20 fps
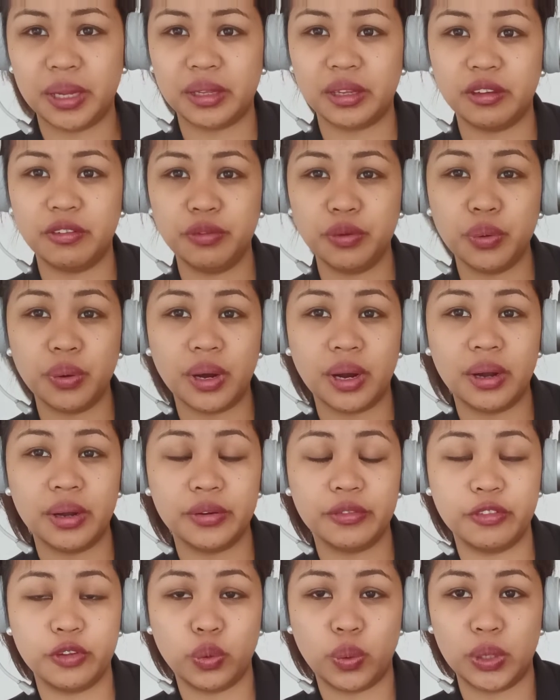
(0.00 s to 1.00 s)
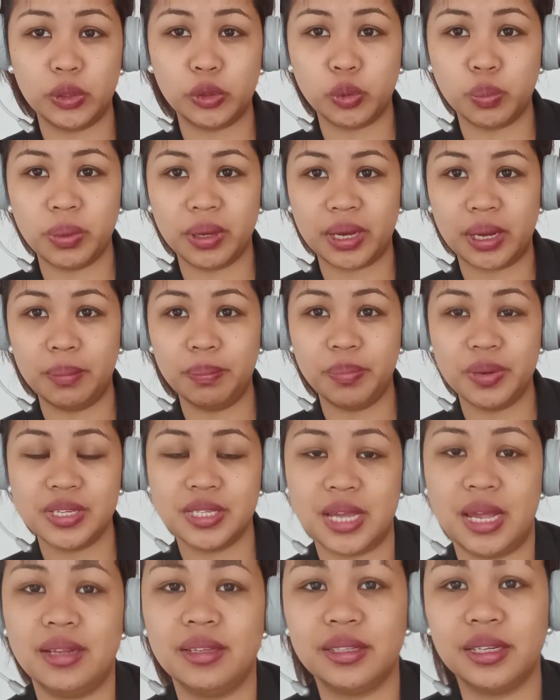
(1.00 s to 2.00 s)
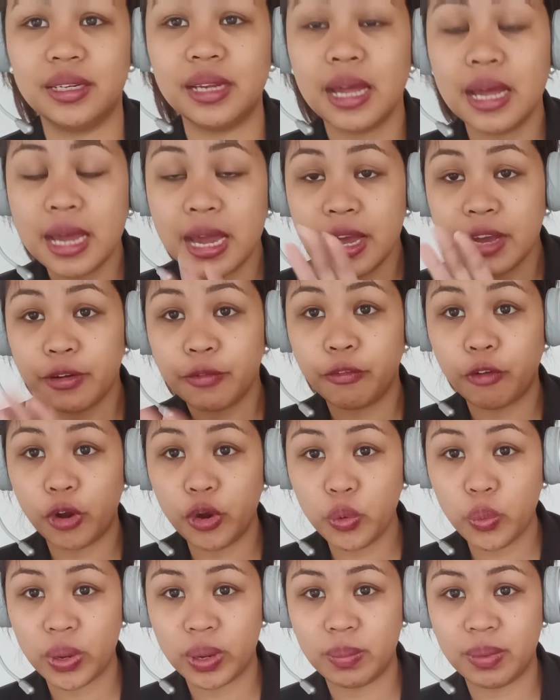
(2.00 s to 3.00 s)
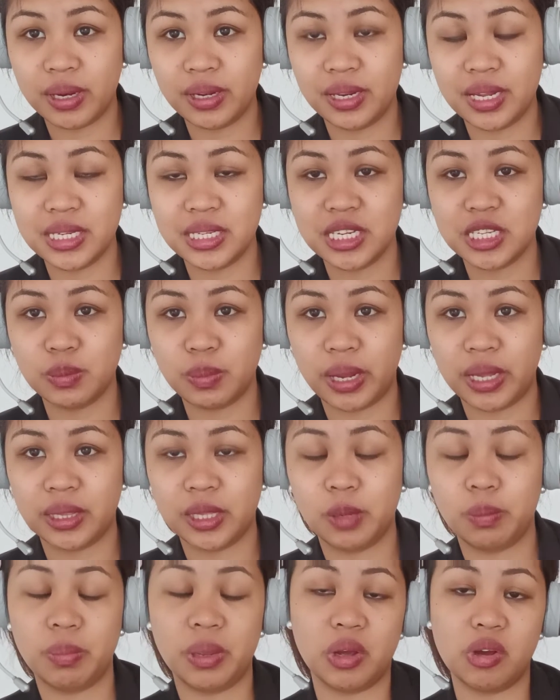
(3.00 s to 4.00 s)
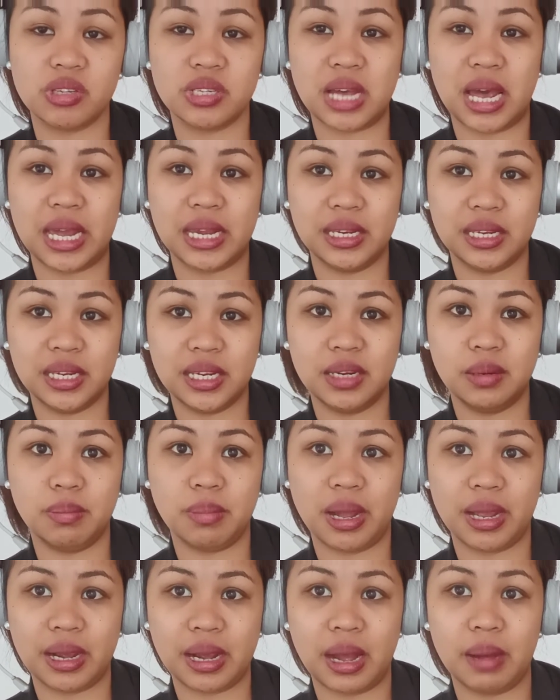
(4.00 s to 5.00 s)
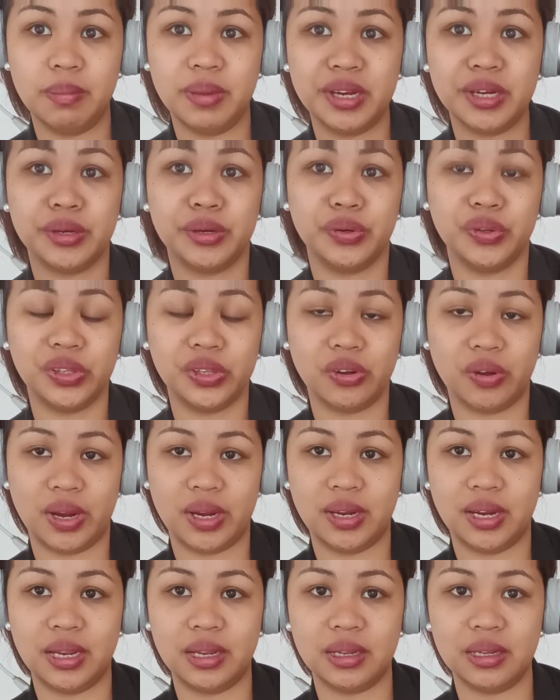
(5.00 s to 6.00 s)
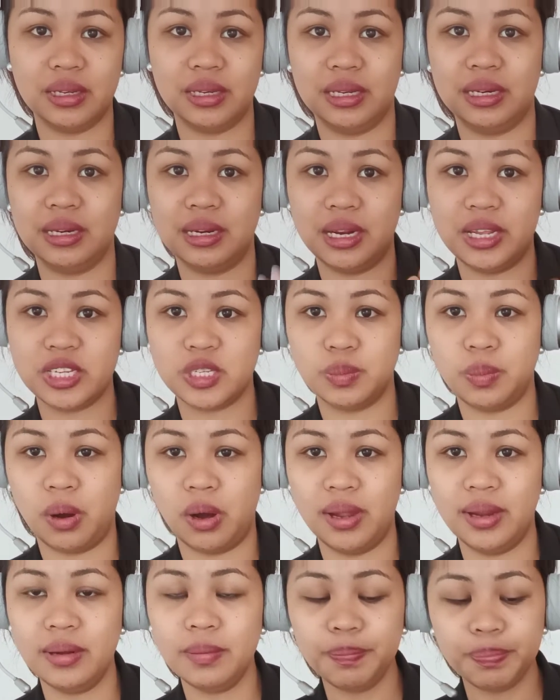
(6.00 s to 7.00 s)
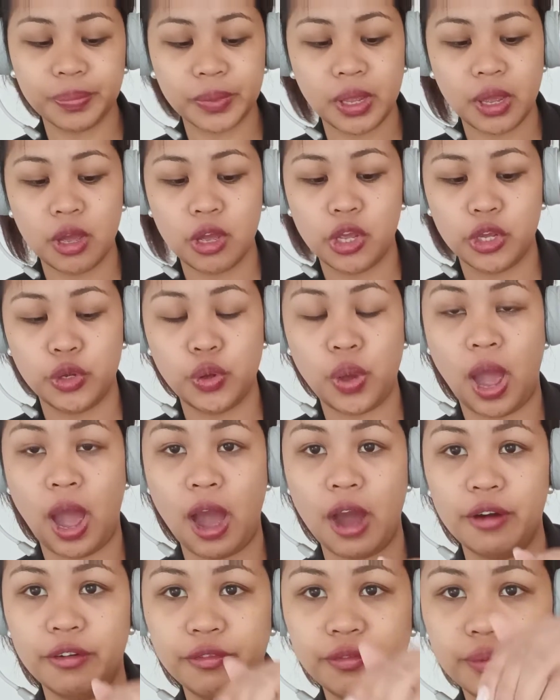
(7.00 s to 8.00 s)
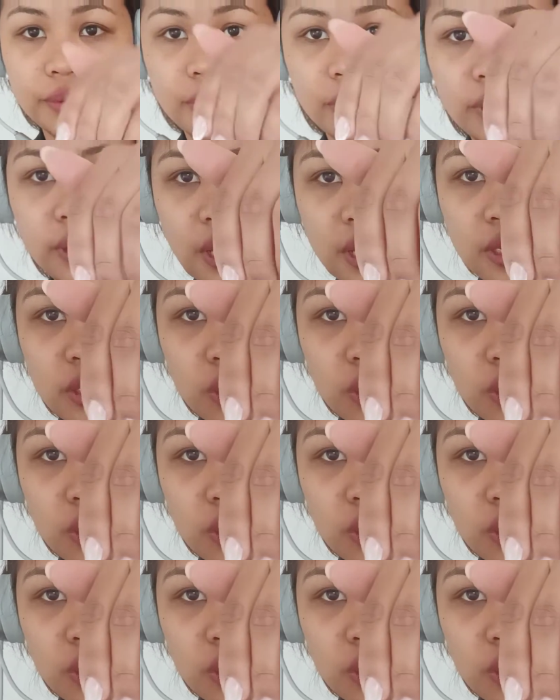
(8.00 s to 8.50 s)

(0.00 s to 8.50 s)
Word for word: if you are if you want to become presented for women this is my tip because i did my cabin crew training in lisbon you have this